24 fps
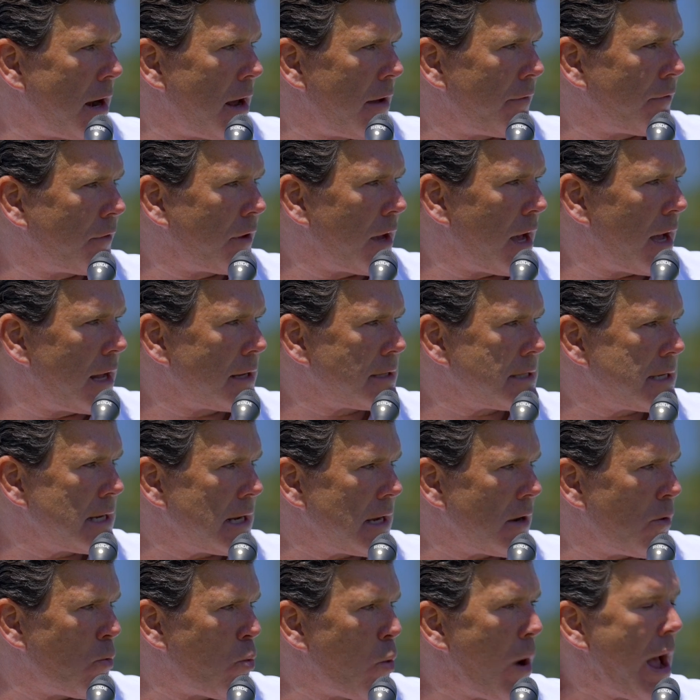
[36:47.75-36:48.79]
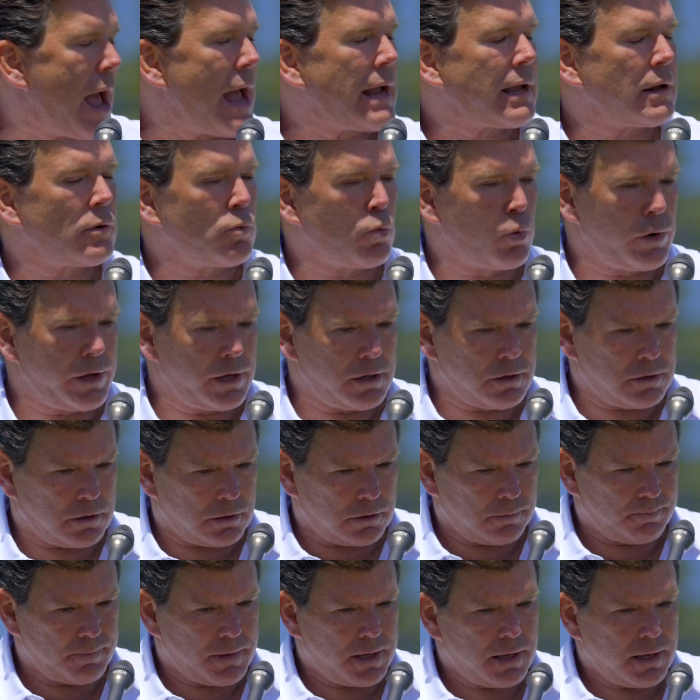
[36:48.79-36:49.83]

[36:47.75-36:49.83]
I've got Wagon Wheel